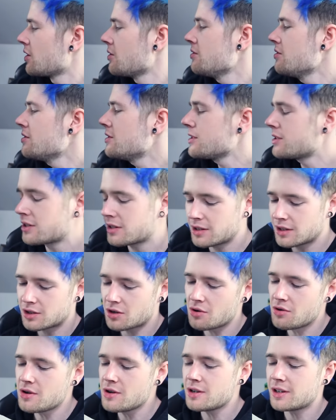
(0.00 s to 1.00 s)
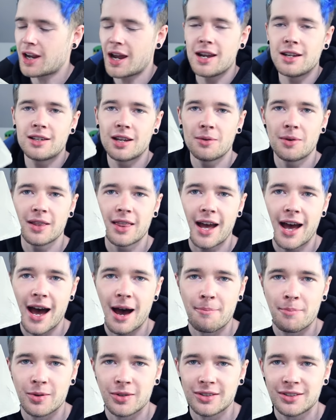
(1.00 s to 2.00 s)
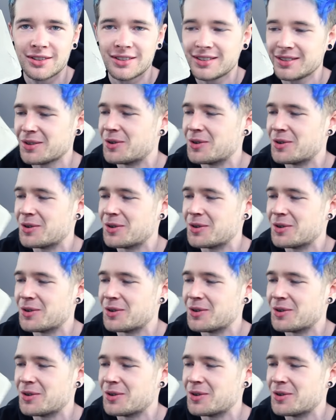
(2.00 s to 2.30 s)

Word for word: Don't you just, don't you just hate it when that happens?